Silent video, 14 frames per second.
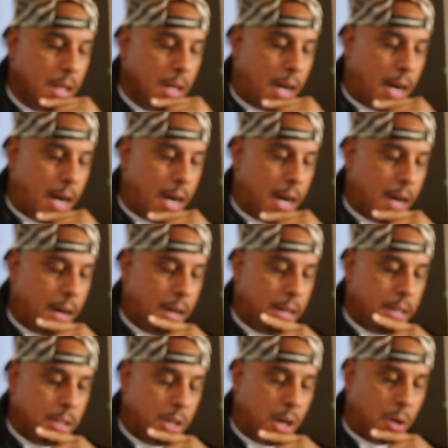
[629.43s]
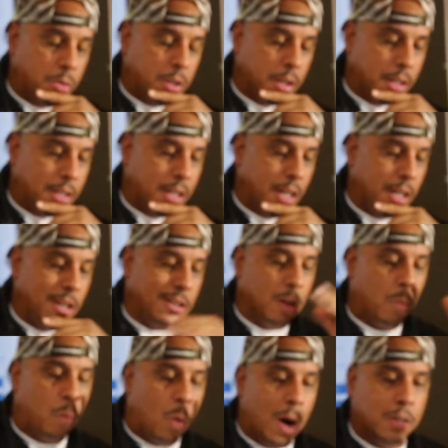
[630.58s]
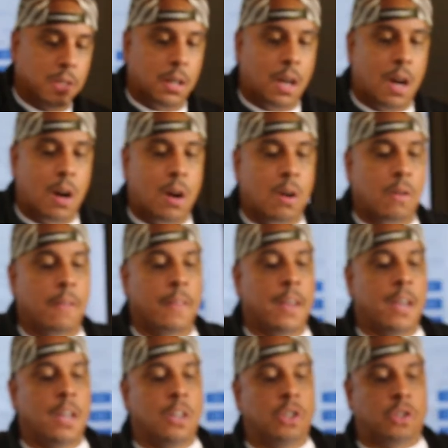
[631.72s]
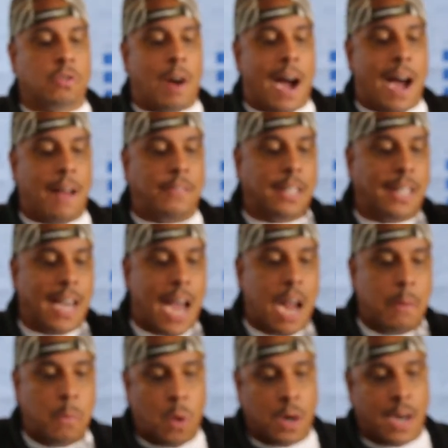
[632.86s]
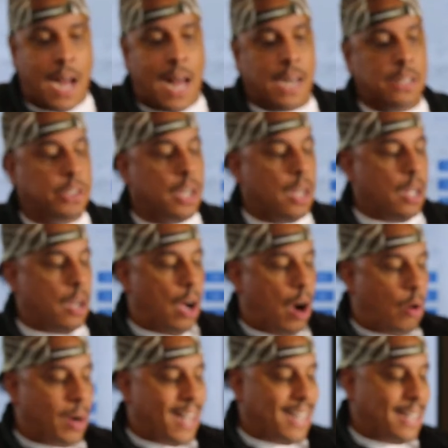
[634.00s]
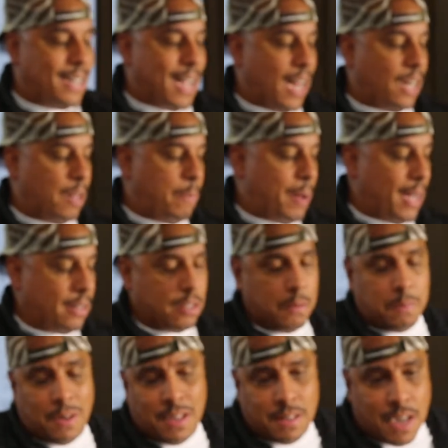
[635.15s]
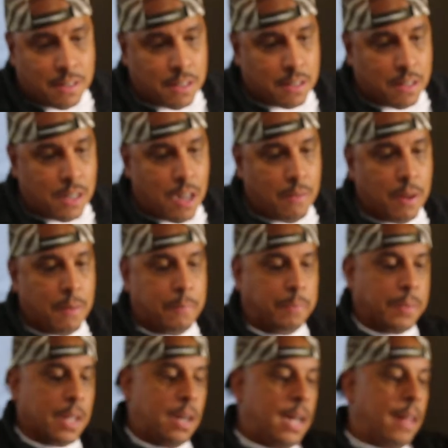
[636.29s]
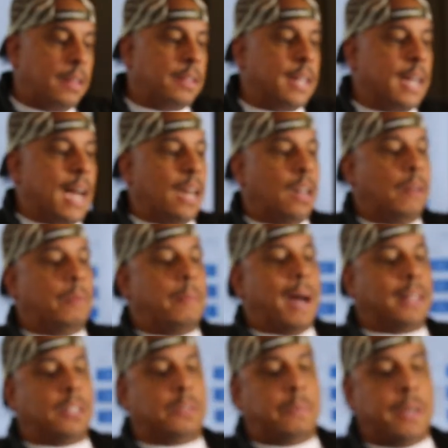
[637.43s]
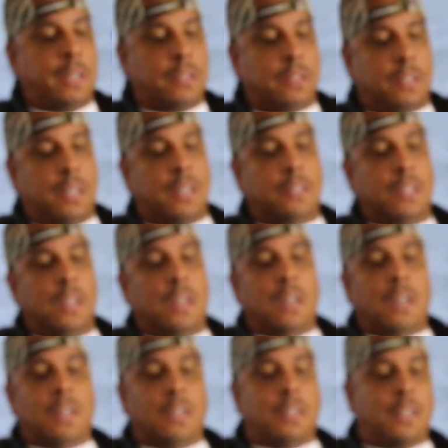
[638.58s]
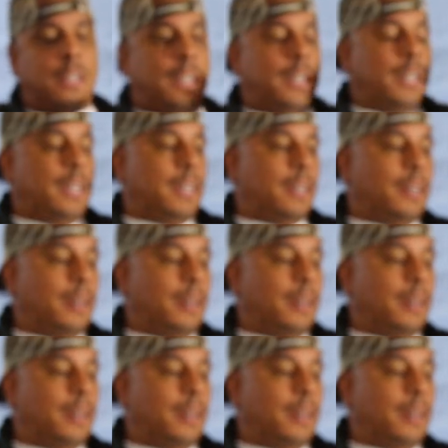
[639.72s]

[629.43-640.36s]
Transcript: to continue to want to learn, strive to gain more knowledge on a daily basis. Plus, I just love it. Another thing I love about this business is the